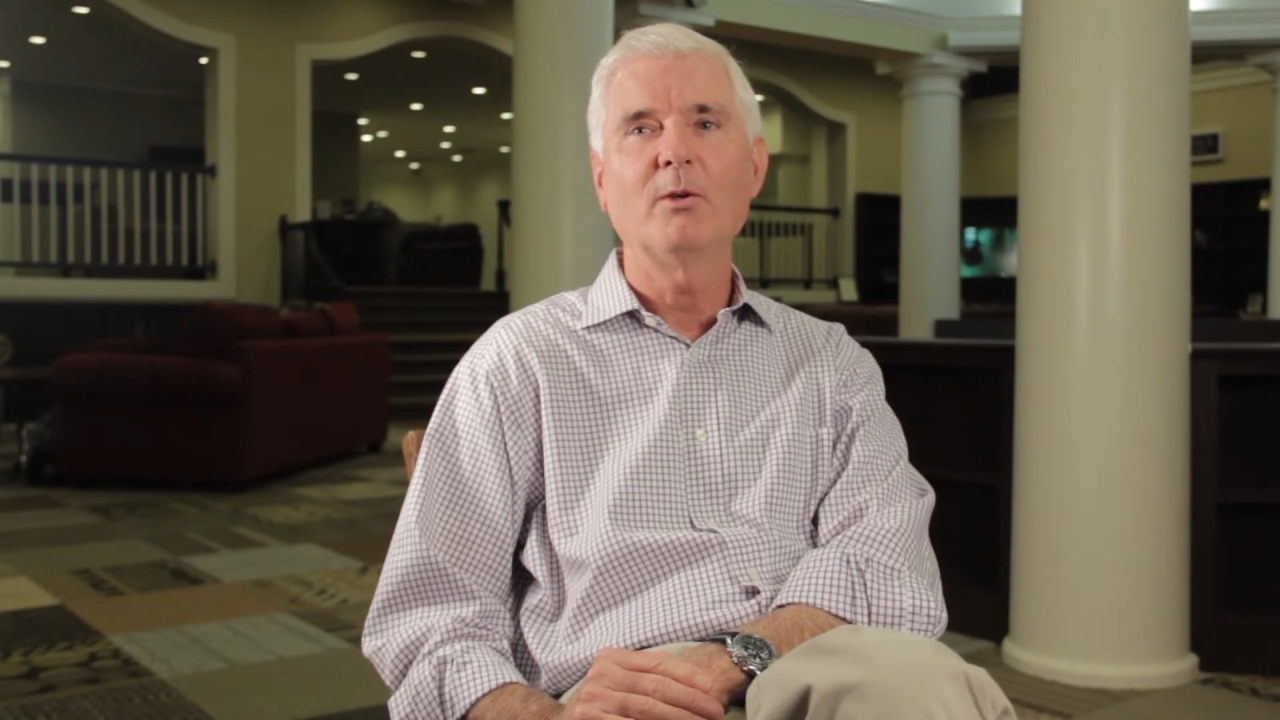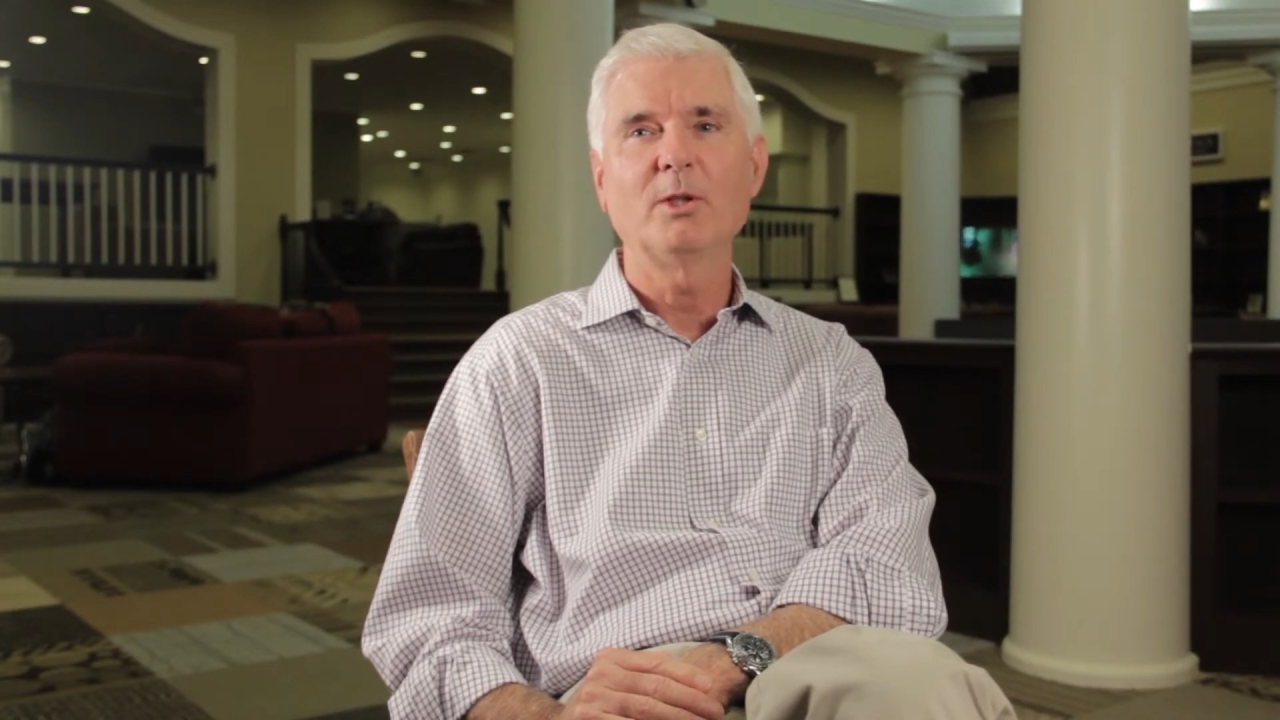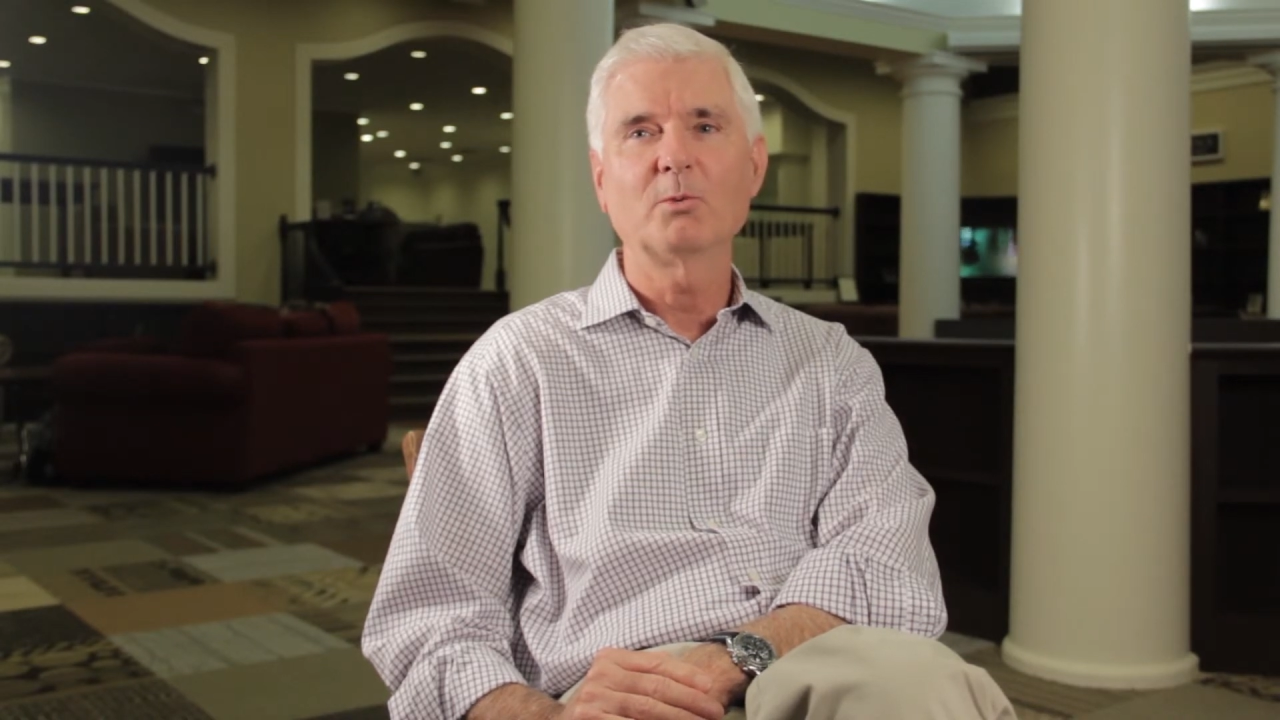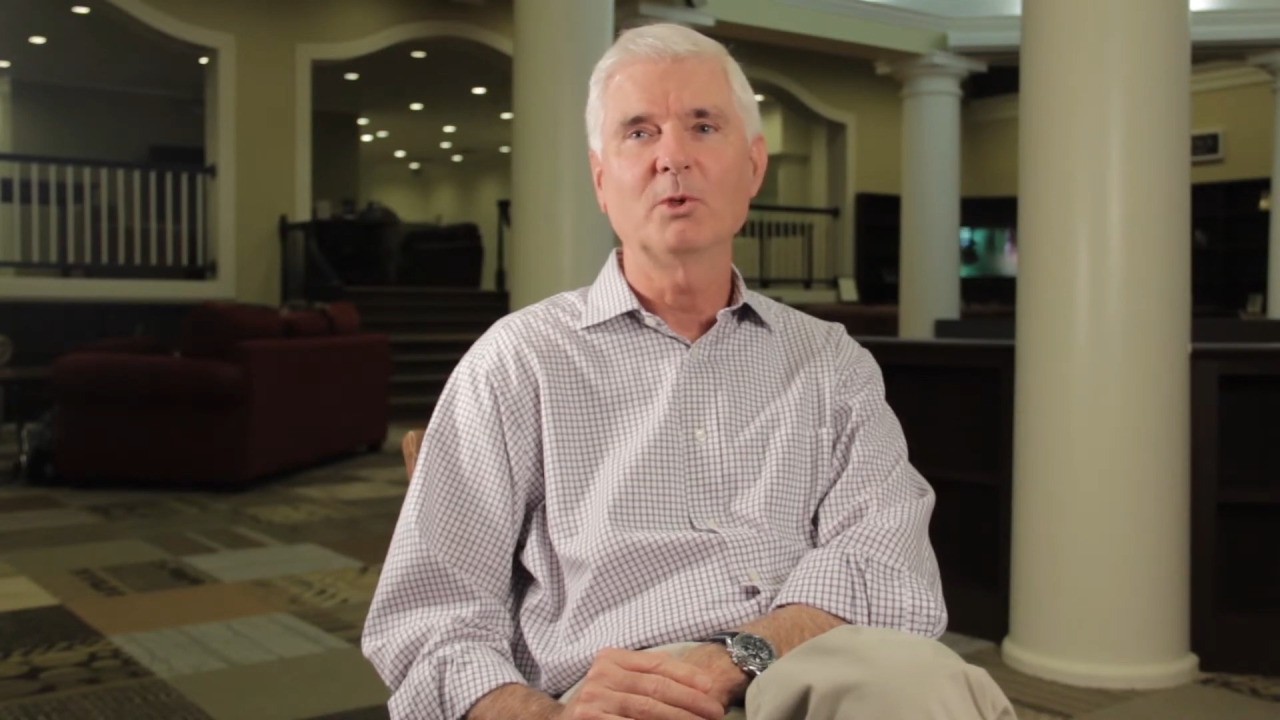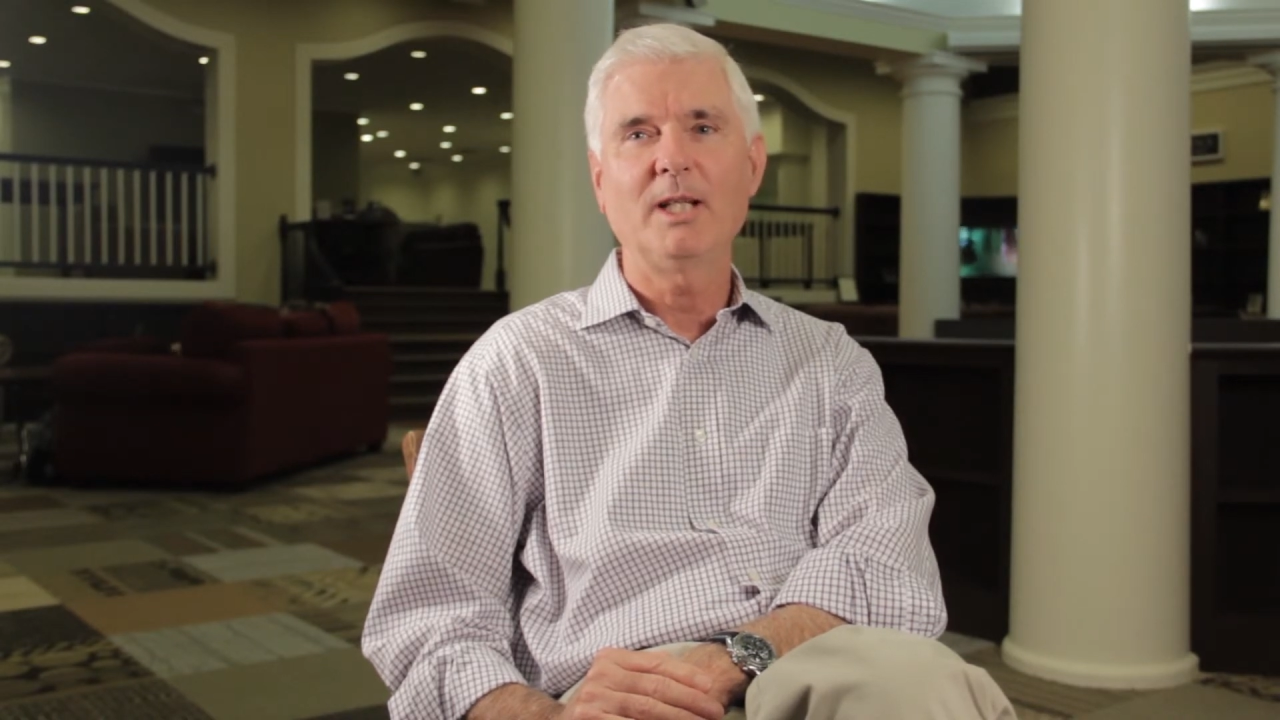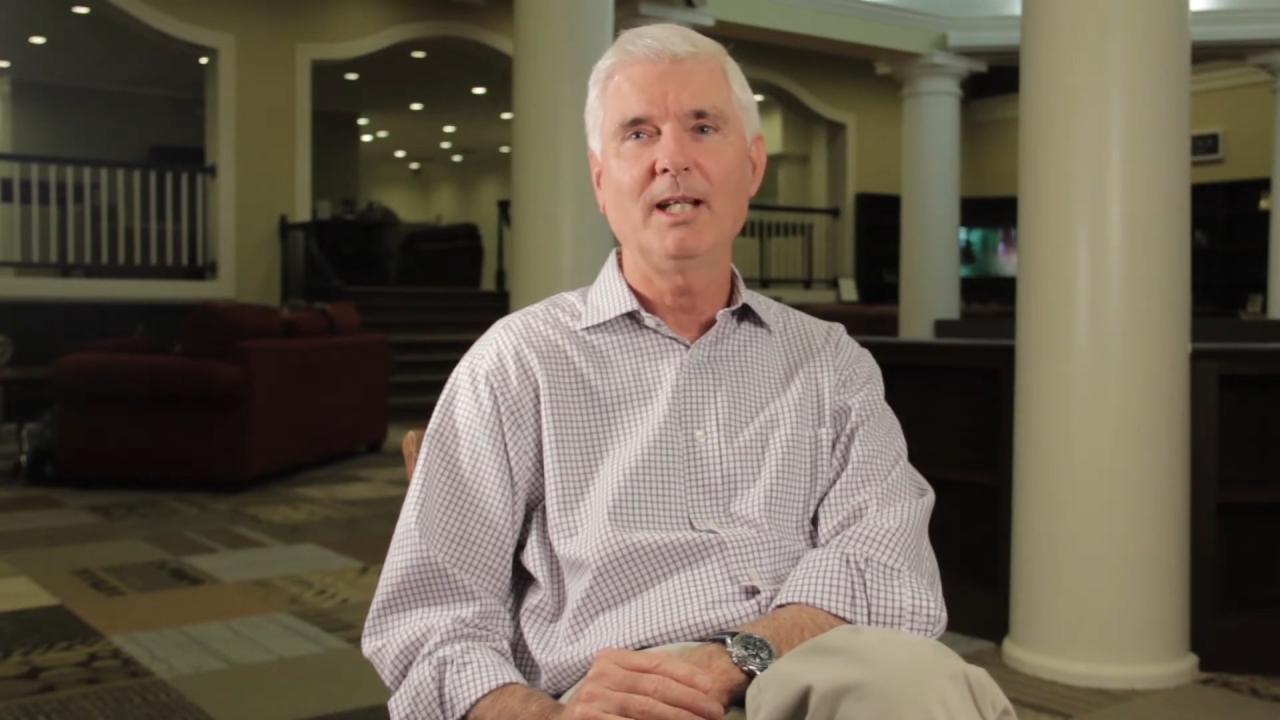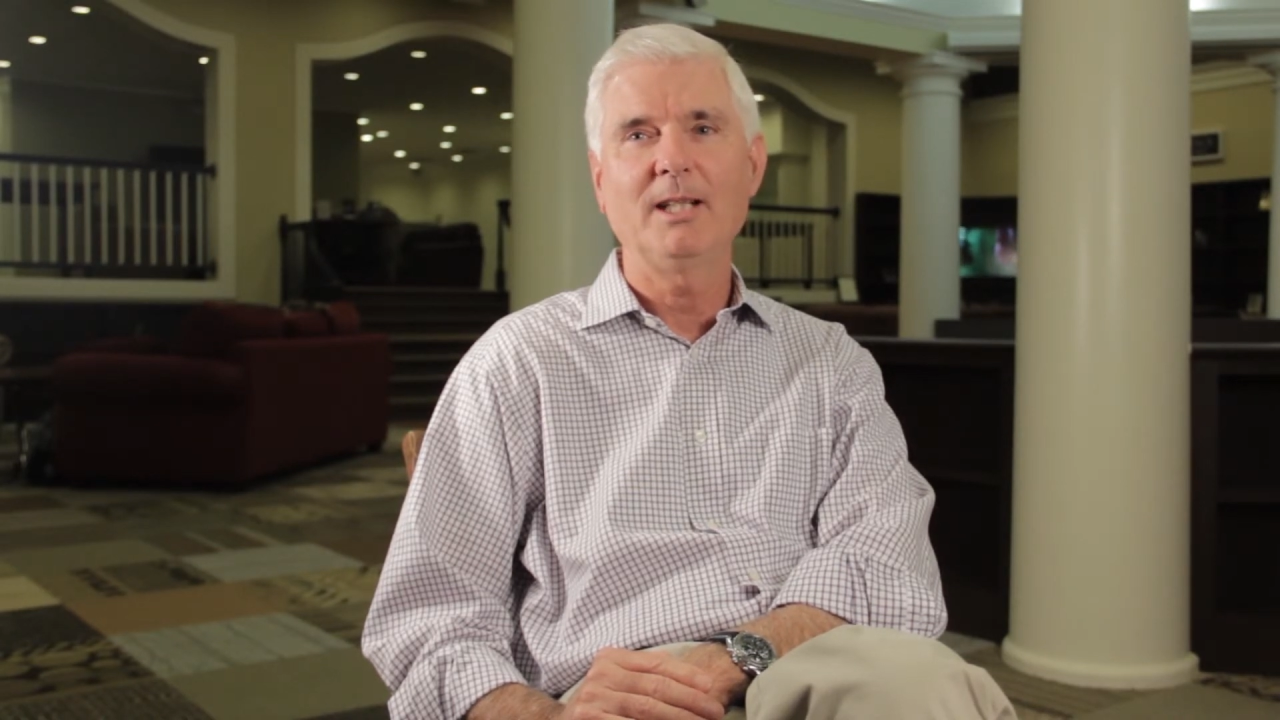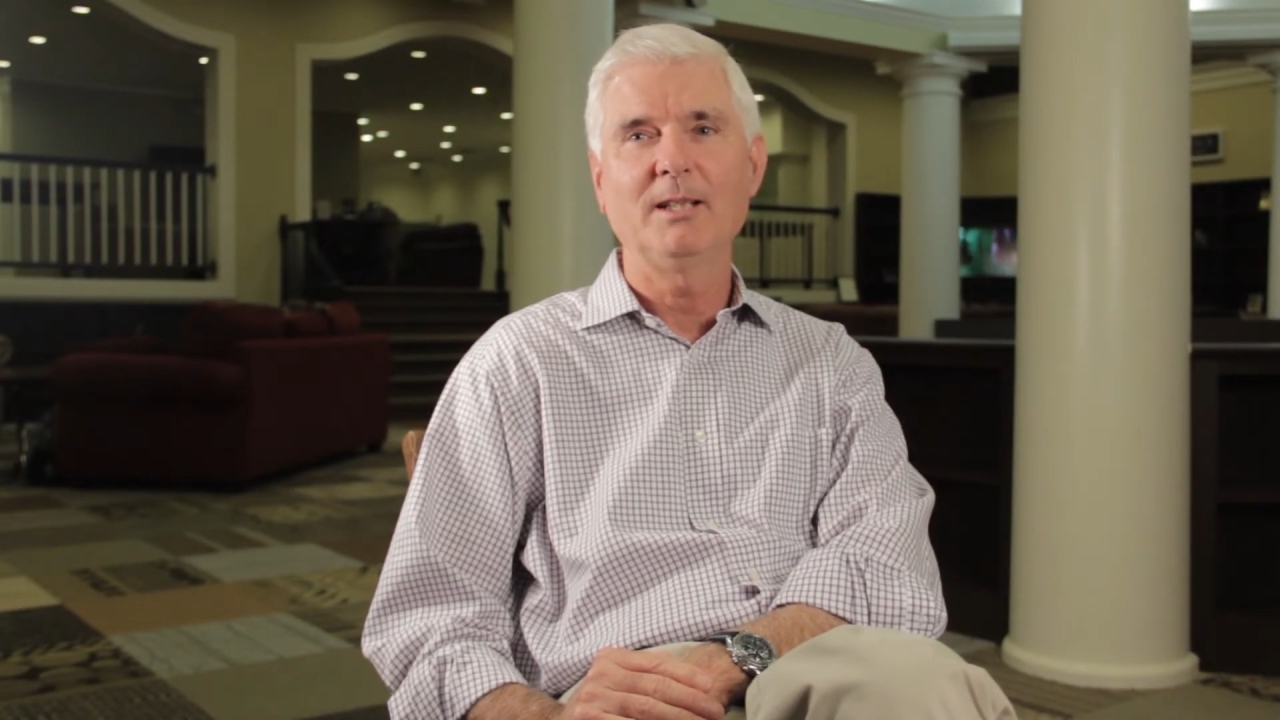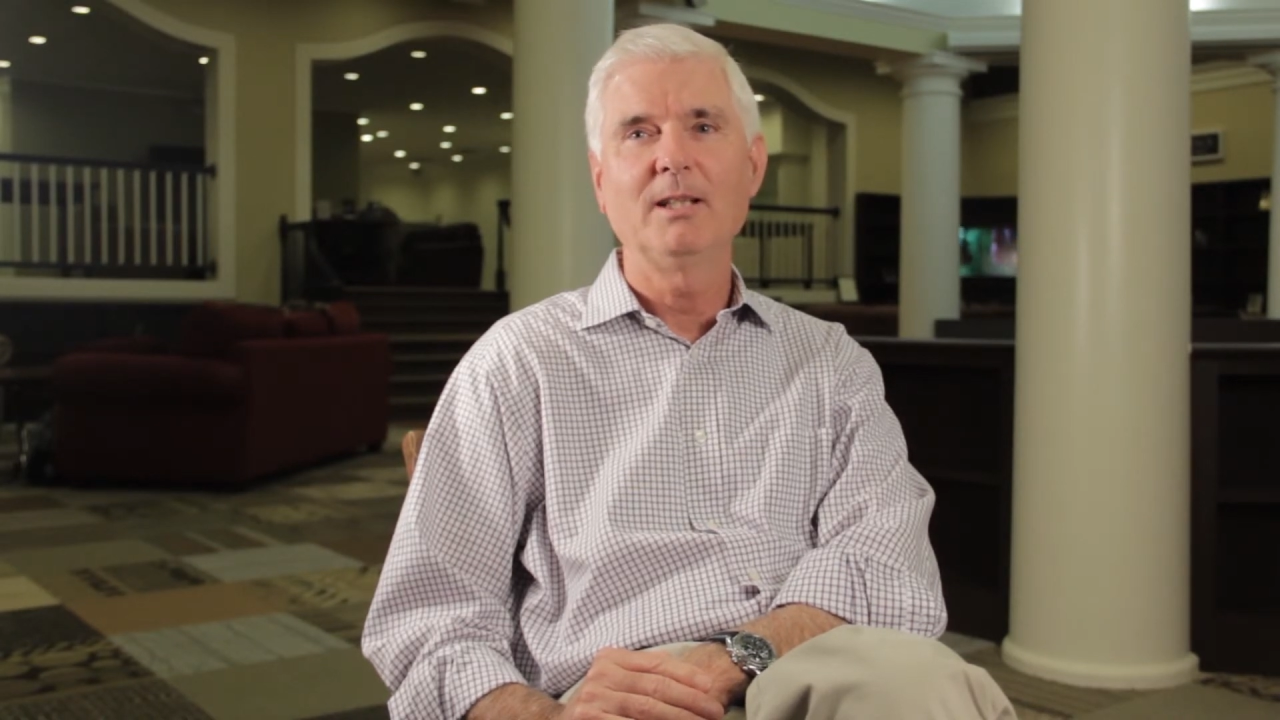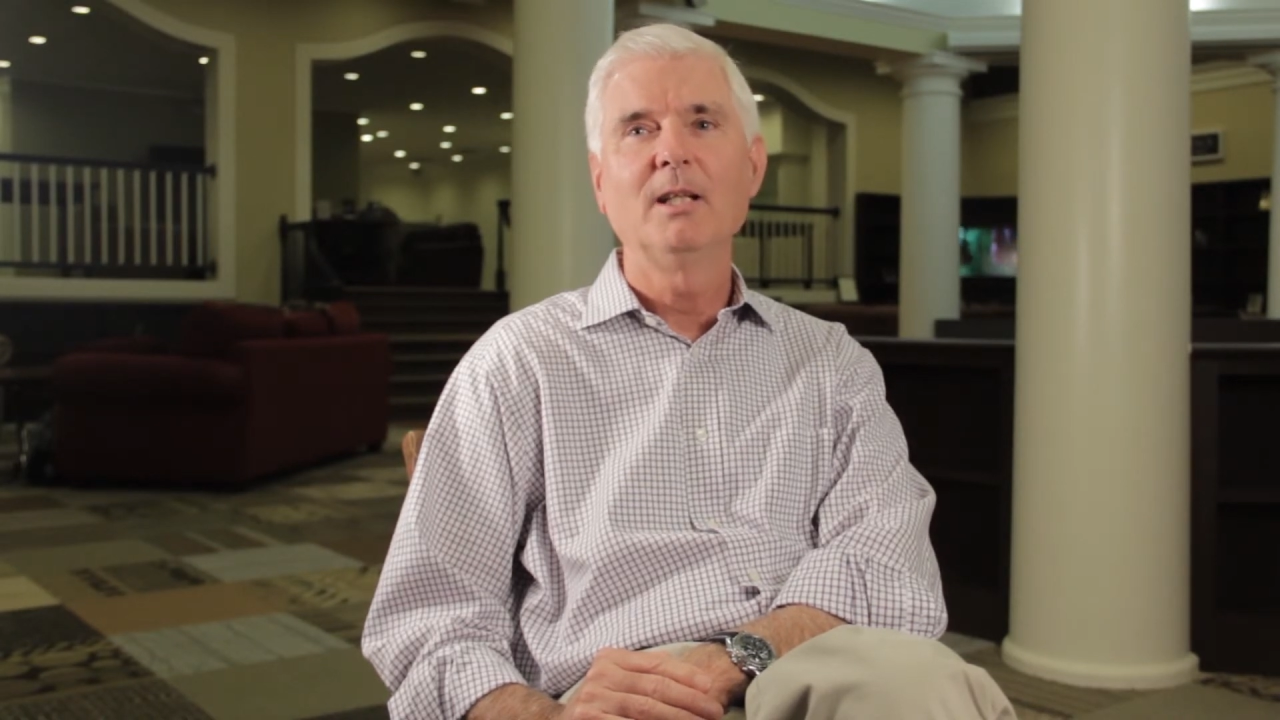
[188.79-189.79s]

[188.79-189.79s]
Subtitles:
this was headed,